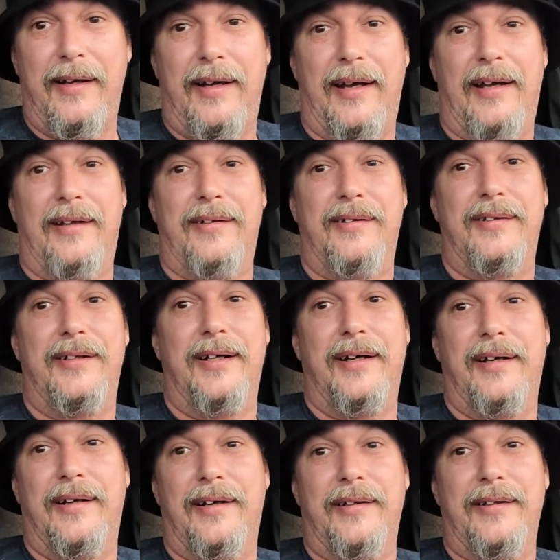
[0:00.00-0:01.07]

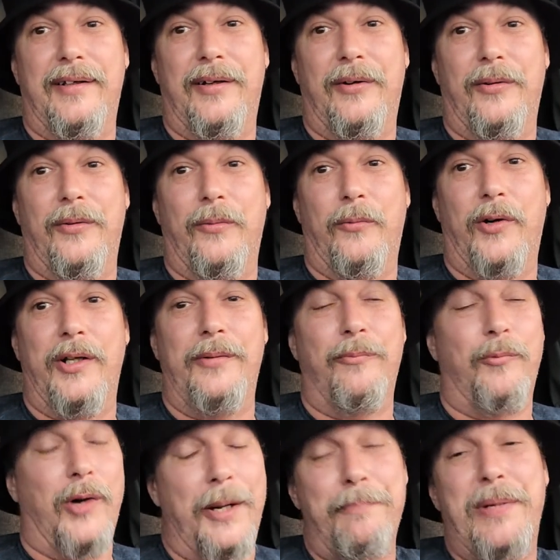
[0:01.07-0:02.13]
And, you know, the
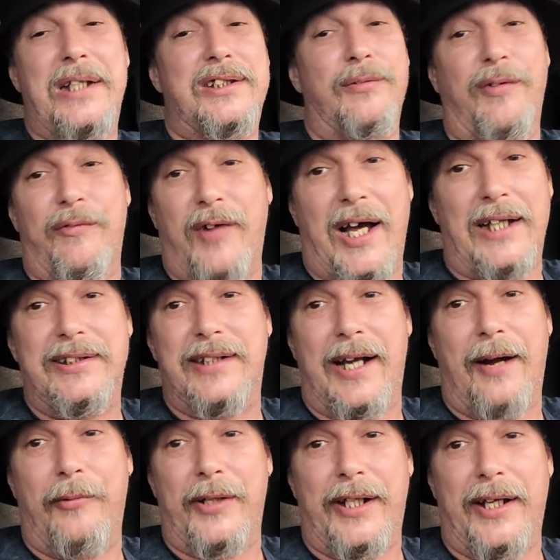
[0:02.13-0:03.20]
one piece of advice that
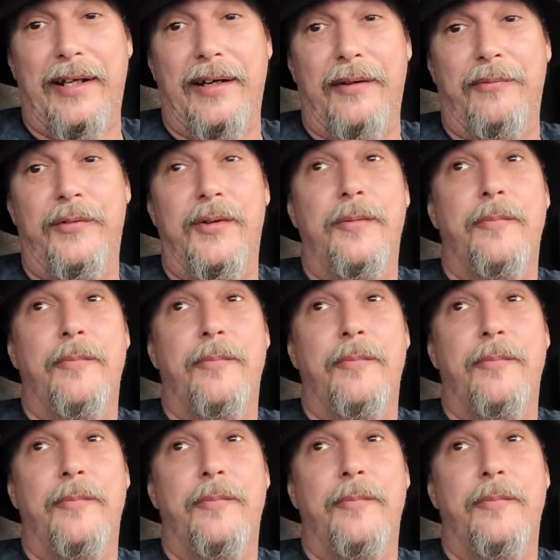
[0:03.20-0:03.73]
I would give,